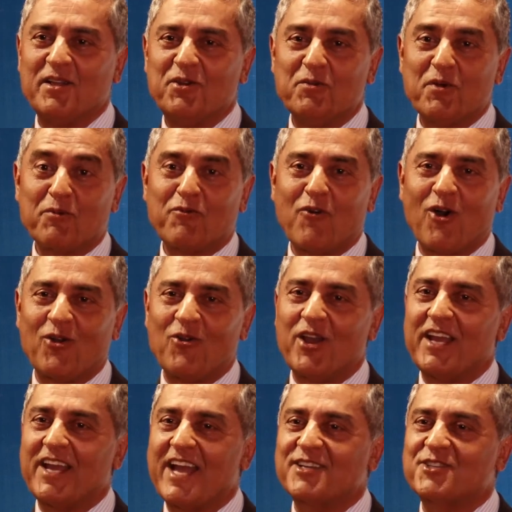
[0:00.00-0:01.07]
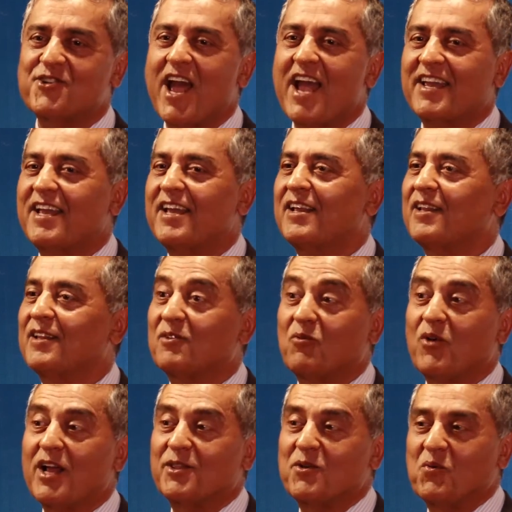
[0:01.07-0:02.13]
You are following and tracking
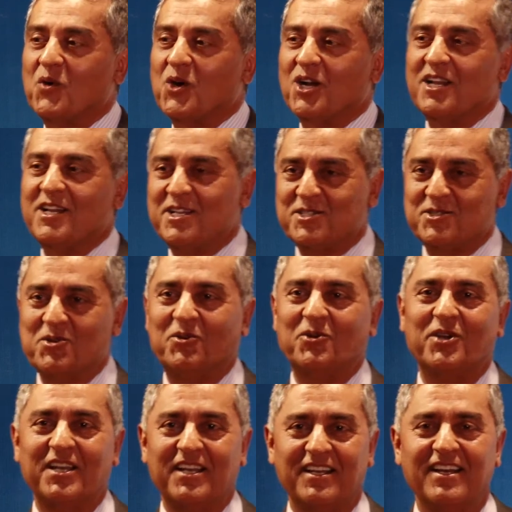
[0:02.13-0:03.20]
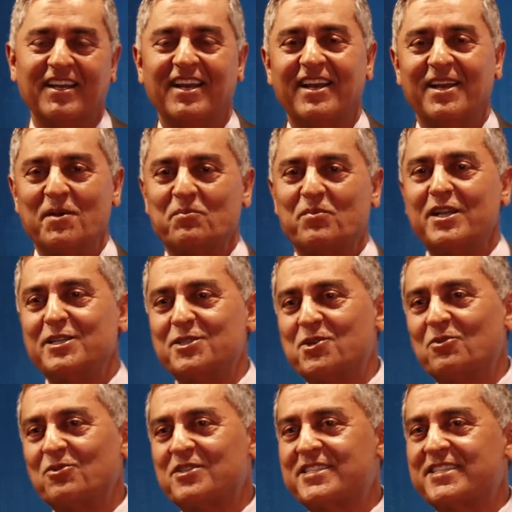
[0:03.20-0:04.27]
where the world is going. Please
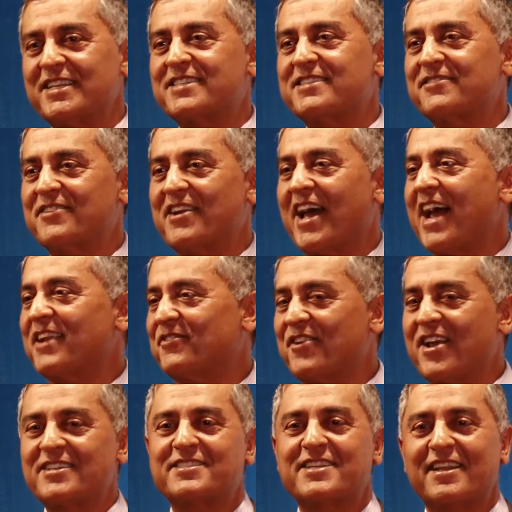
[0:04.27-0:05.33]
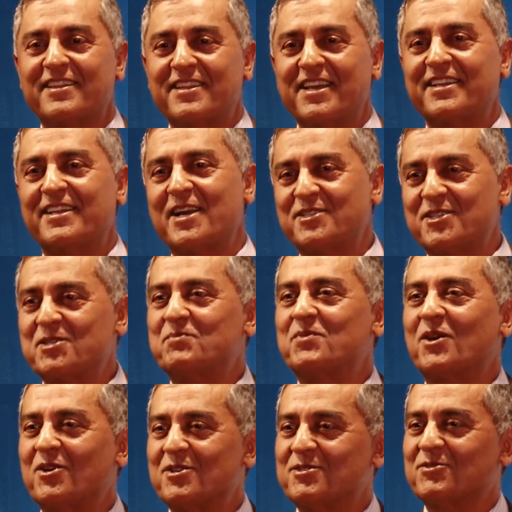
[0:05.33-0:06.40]
don't sit at rest and think that just
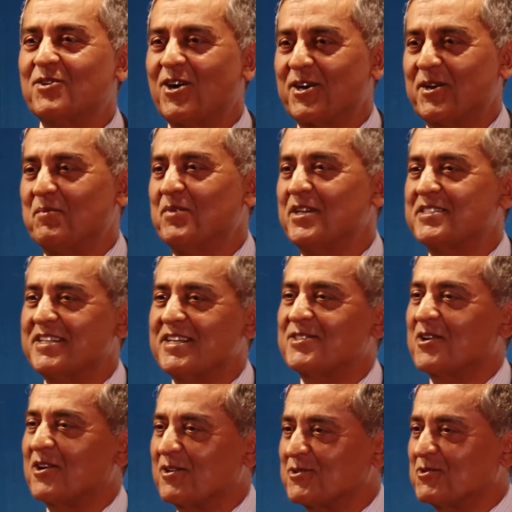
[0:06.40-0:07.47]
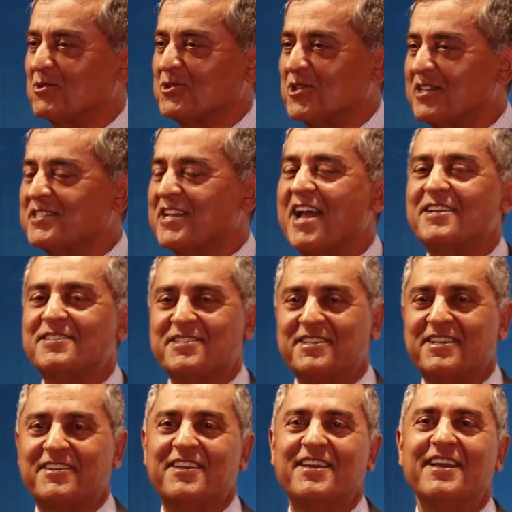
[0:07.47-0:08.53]
because you got a business or a social science
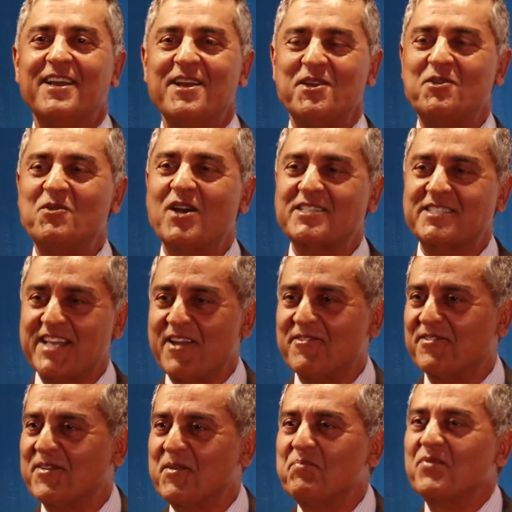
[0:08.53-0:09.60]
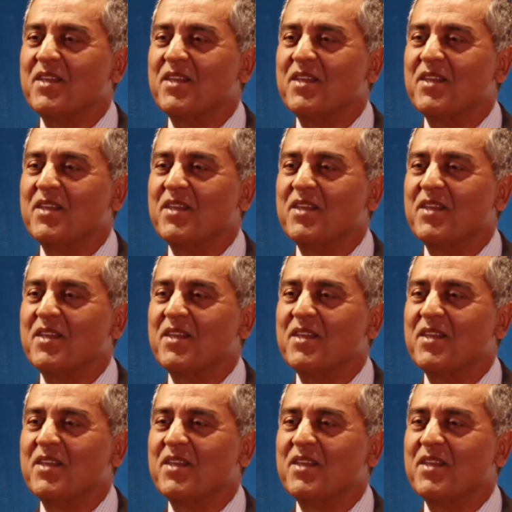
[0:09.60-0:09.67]
degree, you are safe.